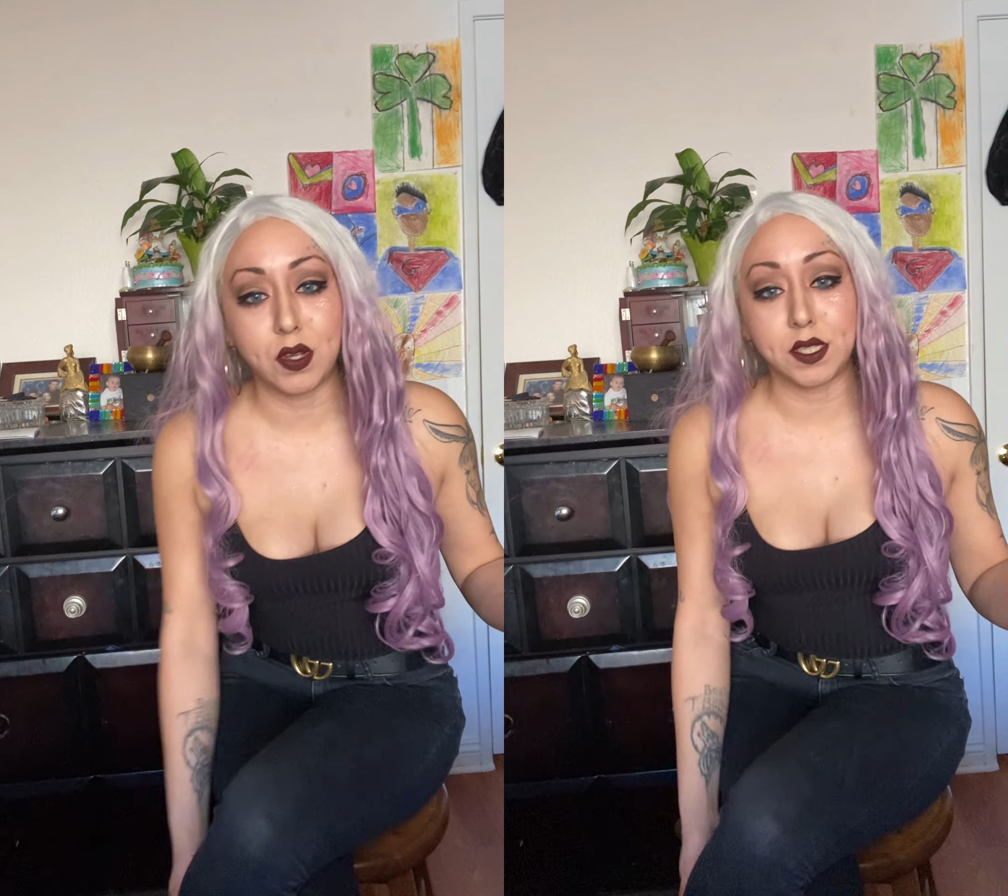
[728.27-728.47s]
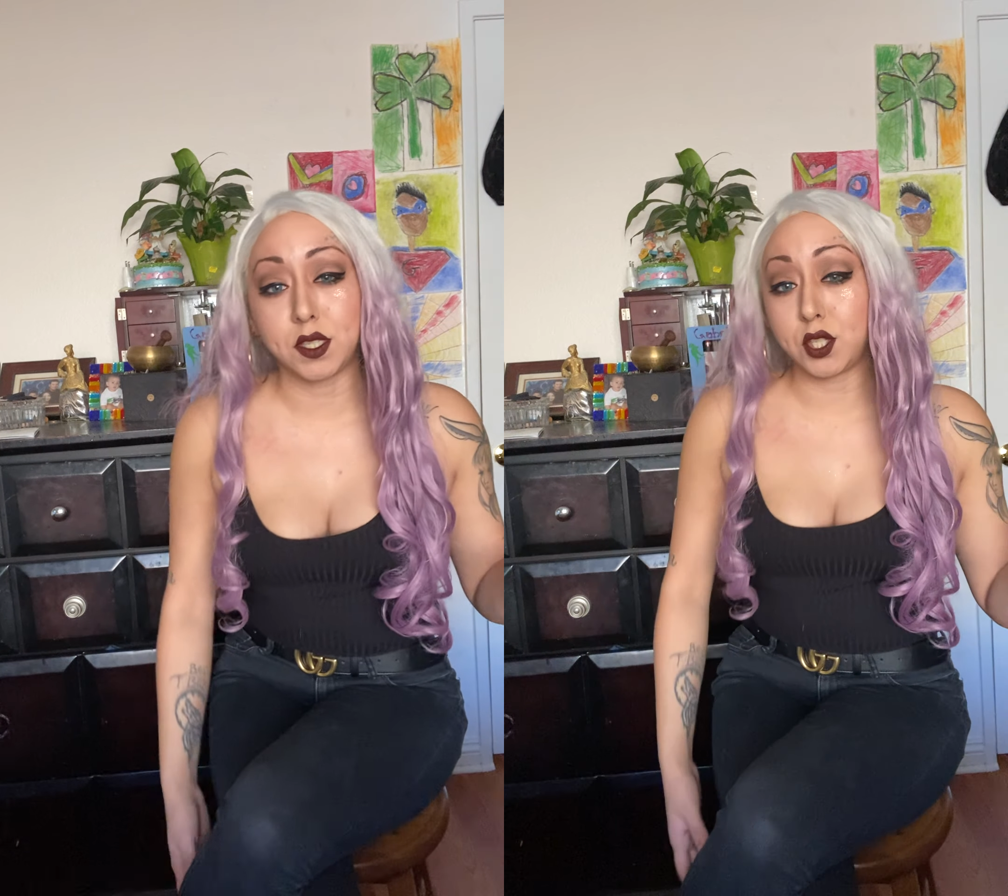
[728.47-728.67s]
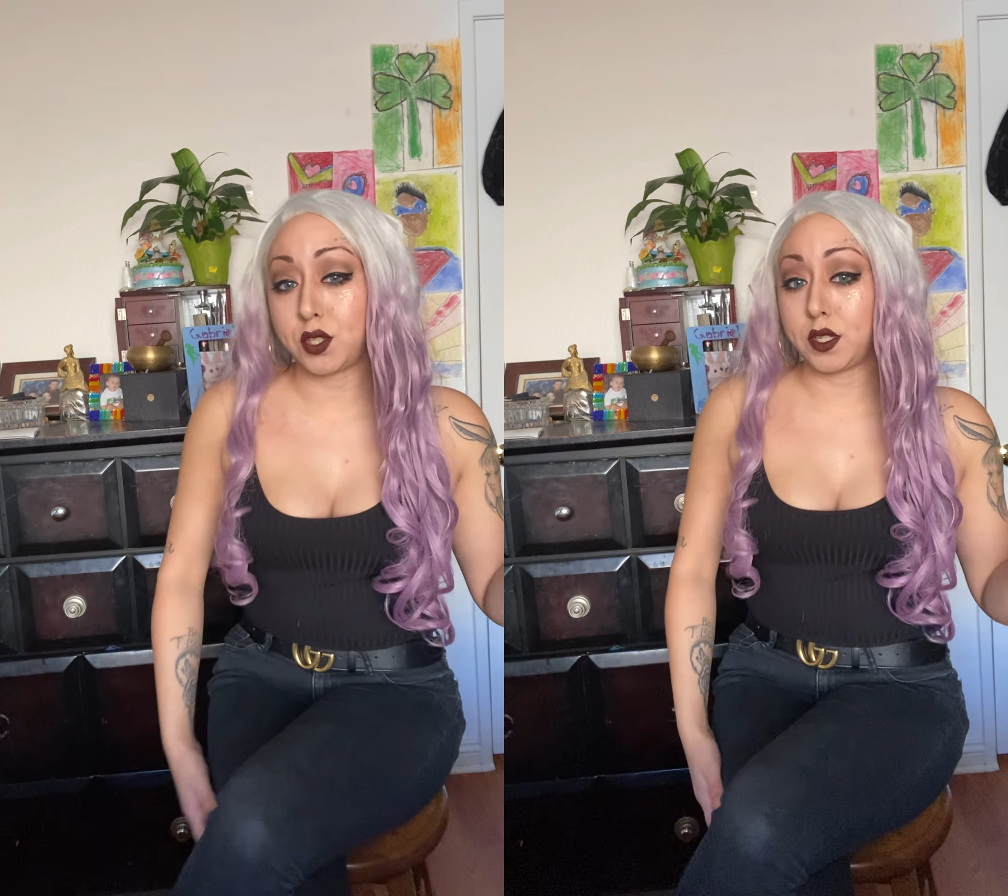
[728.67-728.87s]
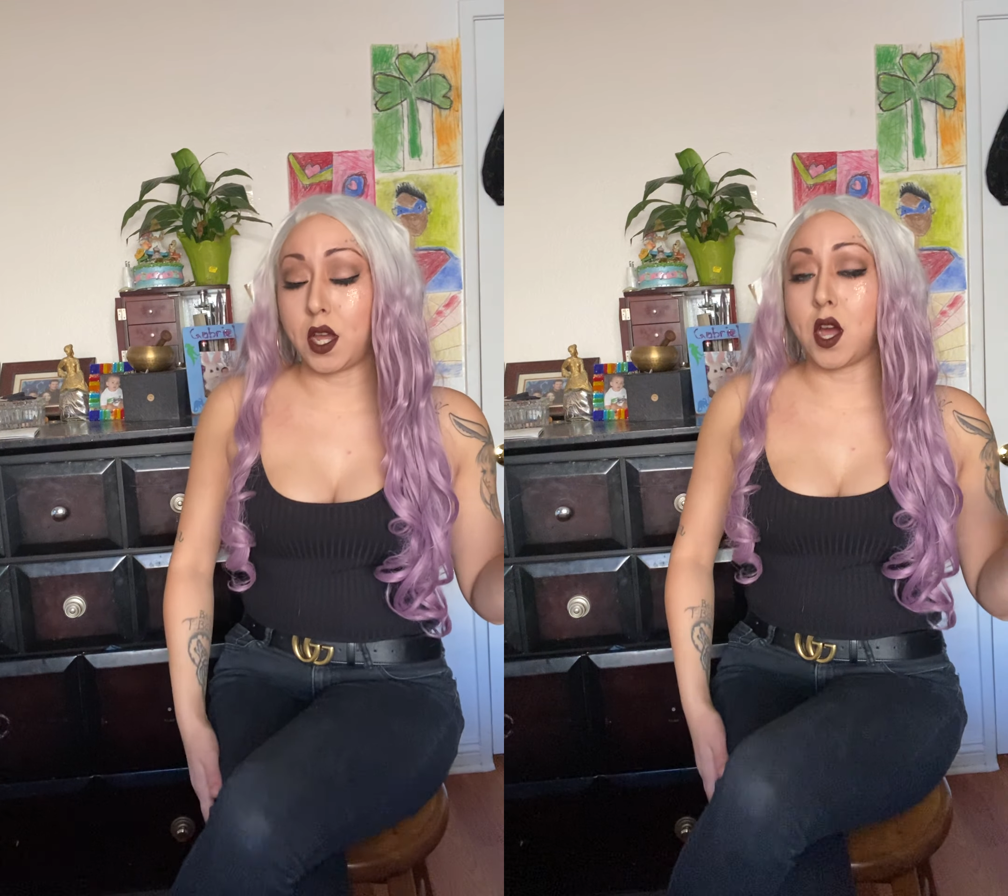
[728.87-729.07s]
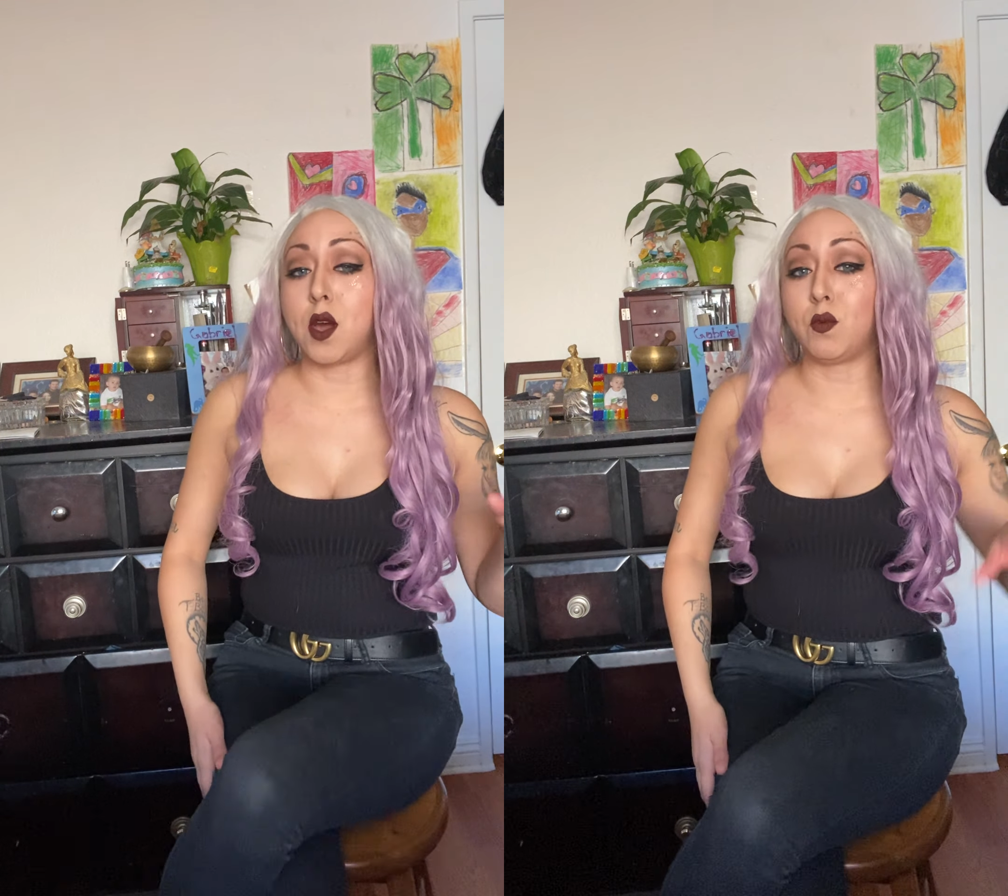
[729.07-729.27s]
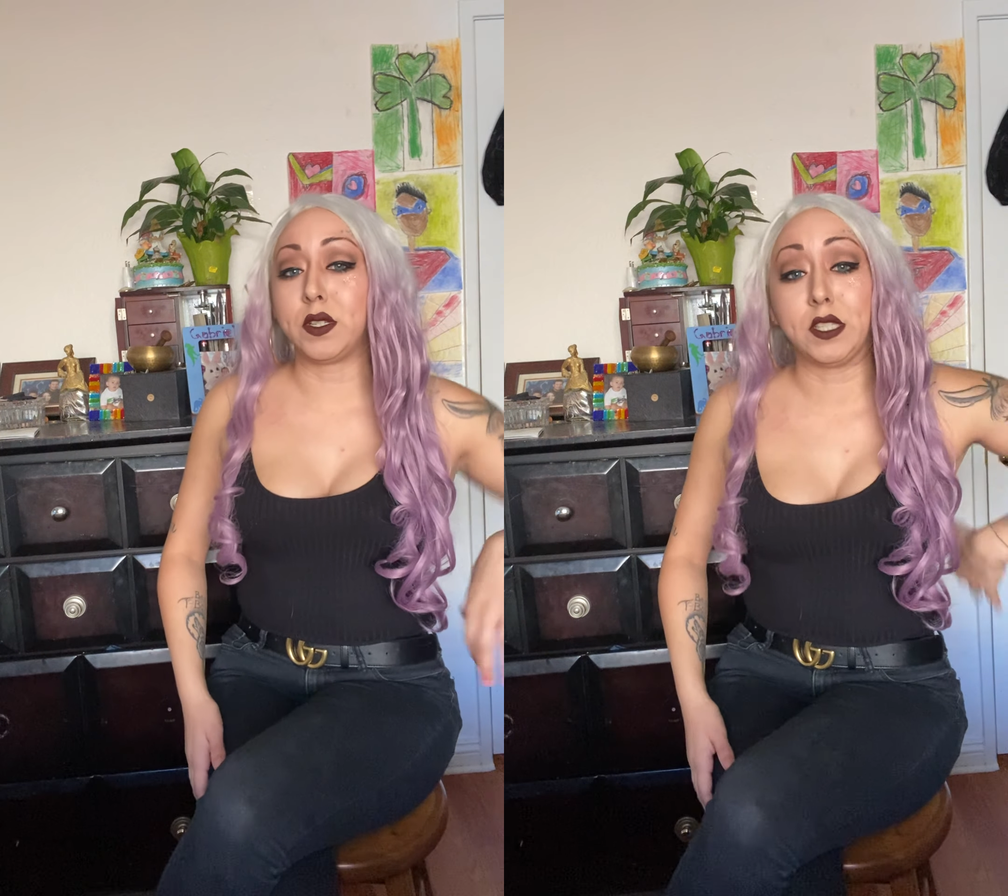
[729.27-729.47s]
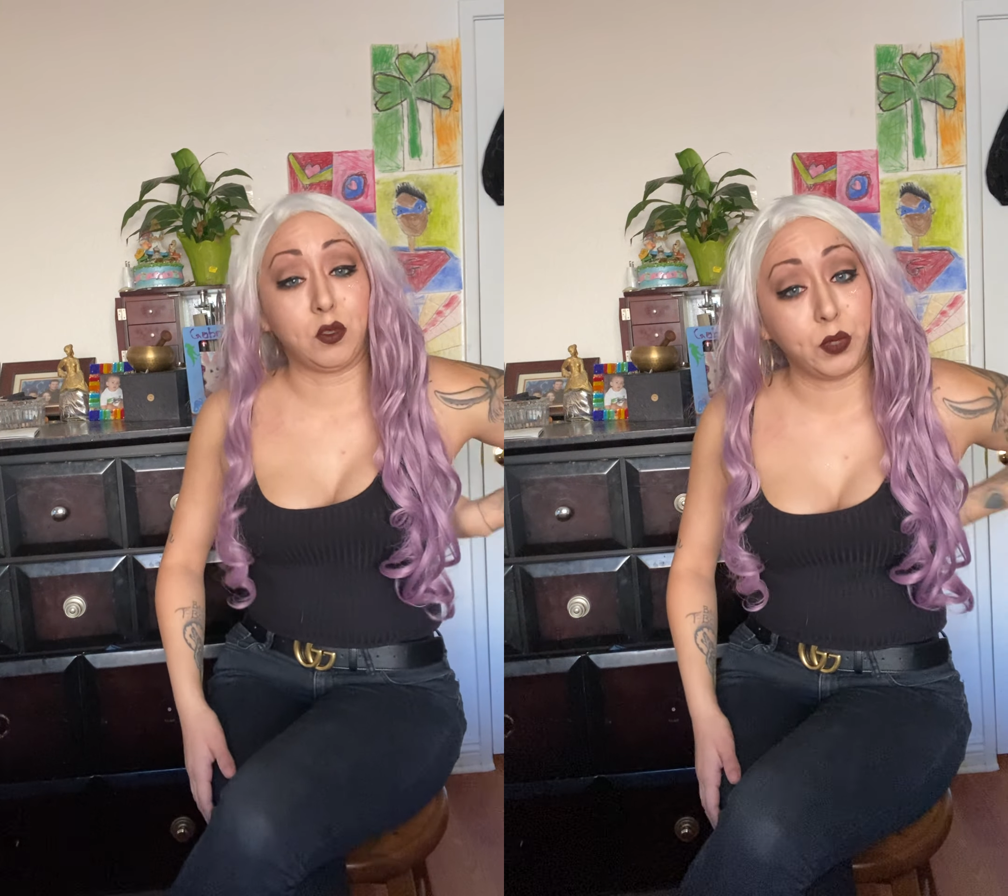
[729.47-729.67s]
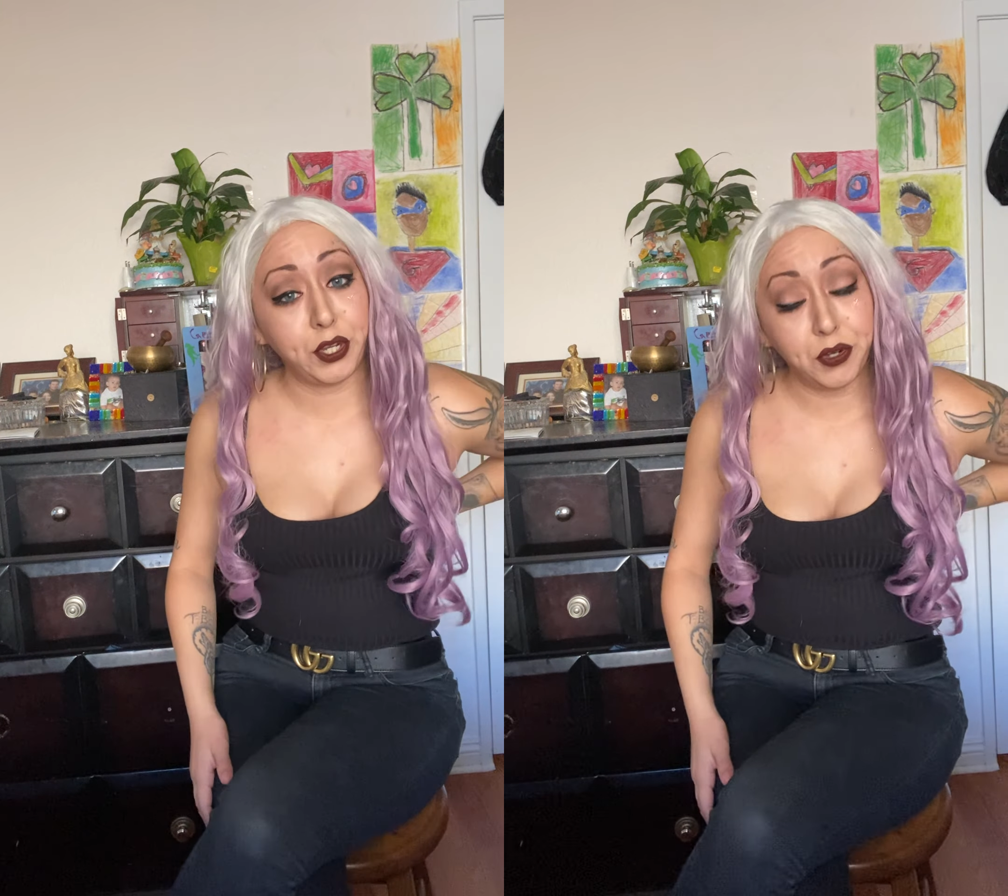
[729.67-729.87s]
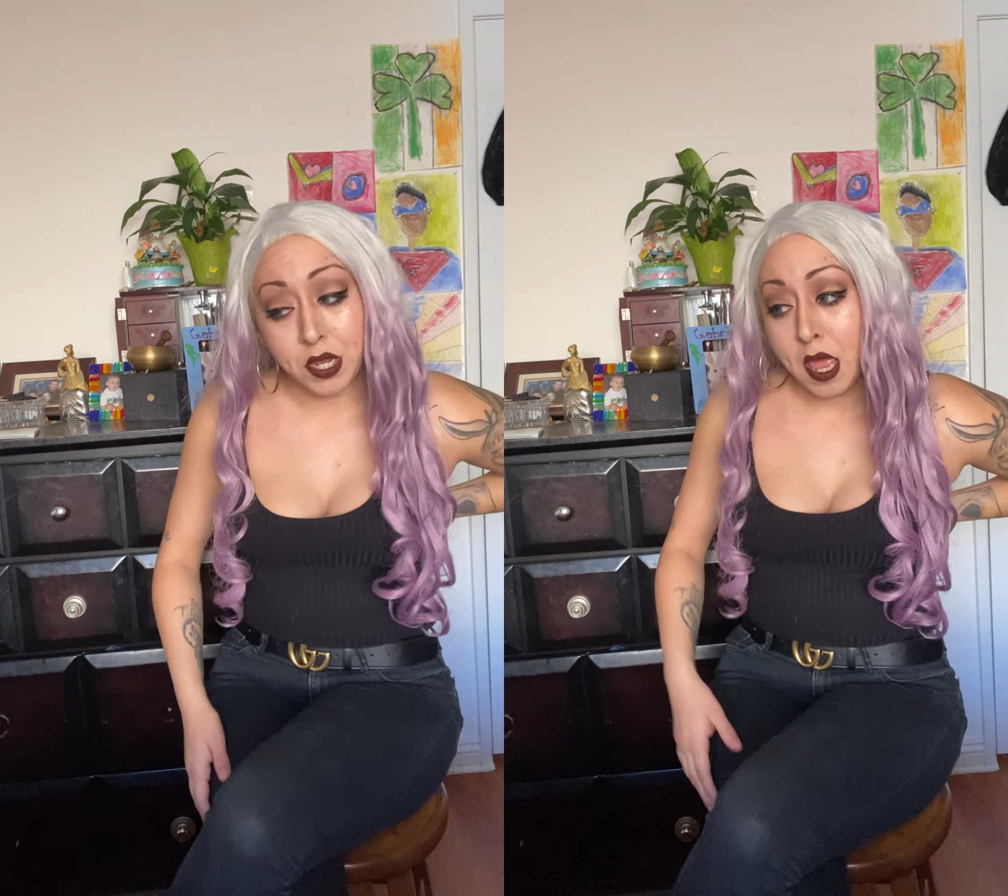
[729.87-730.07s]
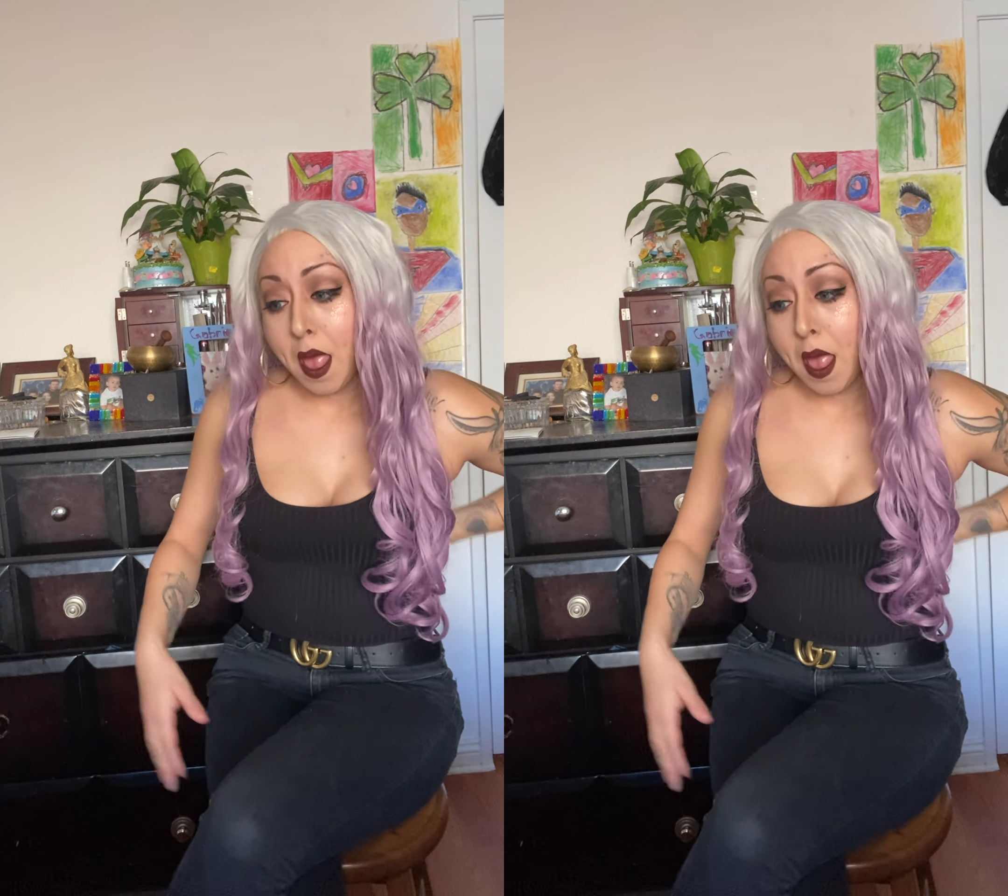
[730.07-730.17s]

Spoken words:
is this was this real?